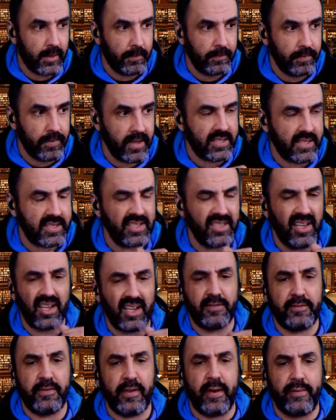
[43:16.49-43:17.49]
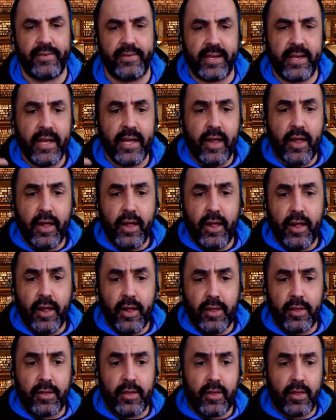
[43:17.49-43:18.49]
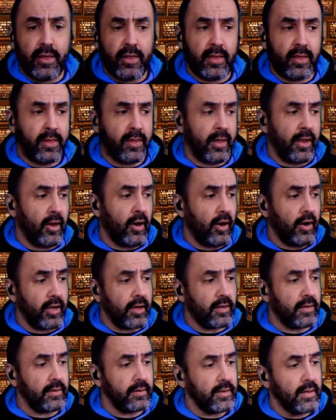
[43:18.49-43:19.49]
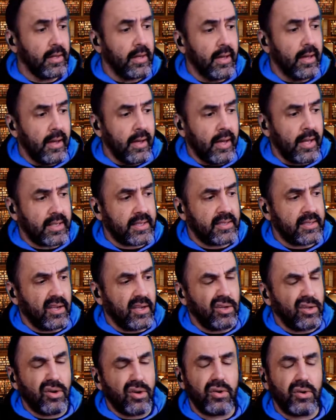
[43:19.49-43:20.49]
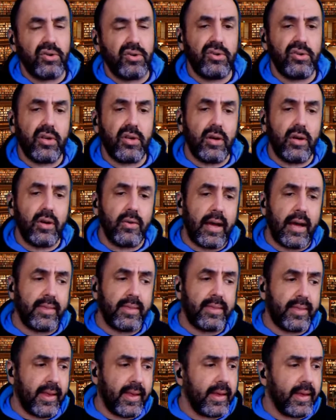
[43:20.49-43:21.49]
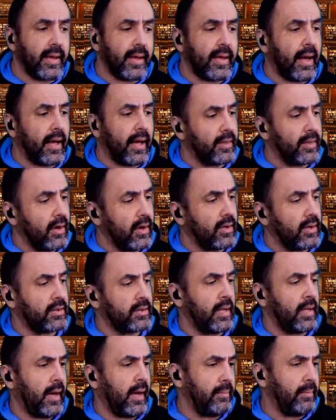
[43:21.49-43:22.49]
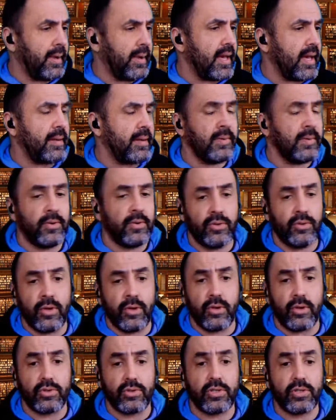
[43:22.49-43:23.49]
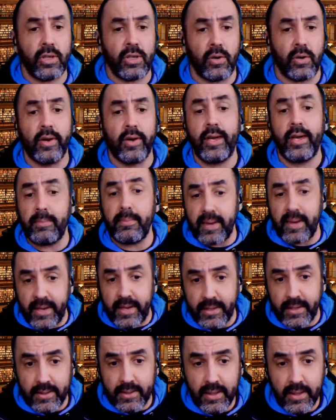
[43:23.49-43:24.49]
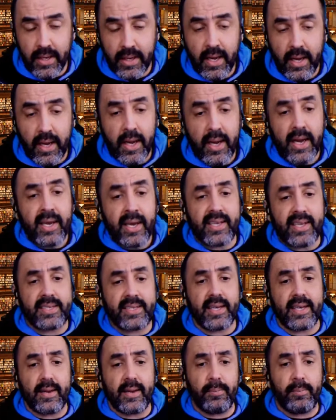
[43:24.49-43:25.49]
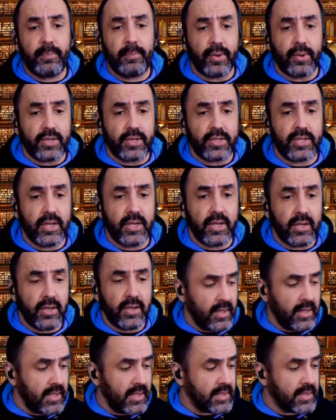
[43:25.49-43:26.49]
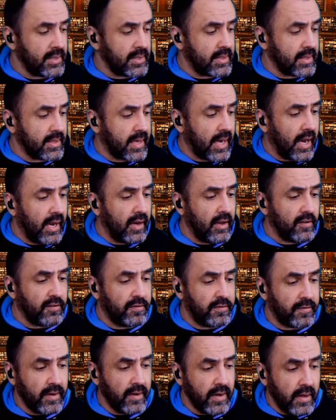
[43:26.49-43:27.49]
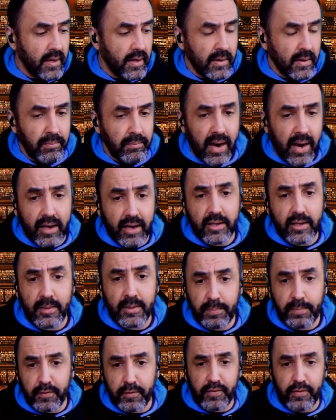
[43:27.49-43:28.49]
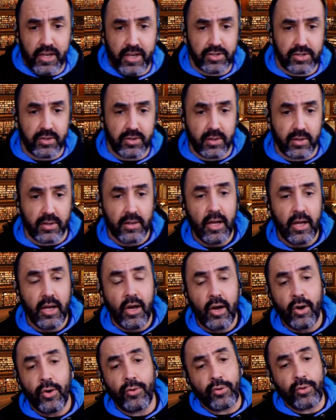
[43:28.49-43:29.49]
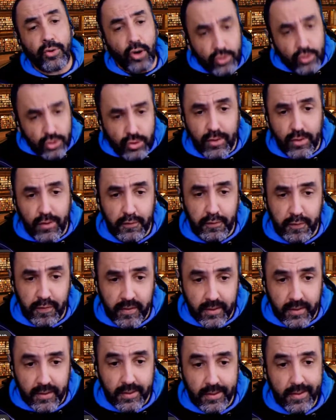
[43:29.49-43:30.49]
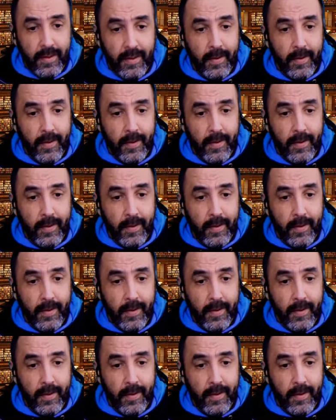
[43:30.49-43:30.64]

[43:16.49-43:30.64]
It's not very theoretical. It's not, oh, I think, I thought, maybe, who knows? No, he made it. He's a person, he's the kind of marketing professional who goes to the field,